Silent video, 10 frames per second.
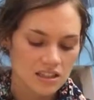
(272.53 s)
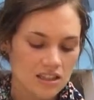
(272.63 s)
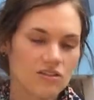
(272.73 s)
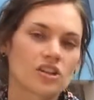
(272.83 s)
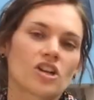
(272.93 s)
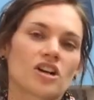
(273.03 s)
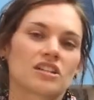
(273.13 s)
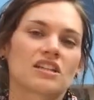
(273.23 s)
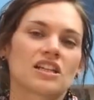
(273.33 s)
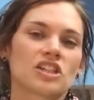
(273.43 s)
sense of
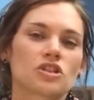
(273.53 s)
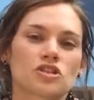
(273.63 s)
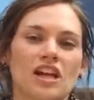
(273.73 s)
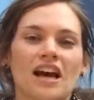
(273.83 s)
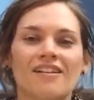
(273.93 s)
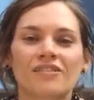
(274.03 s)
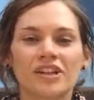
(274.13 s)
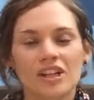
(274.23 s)
curiosity that children have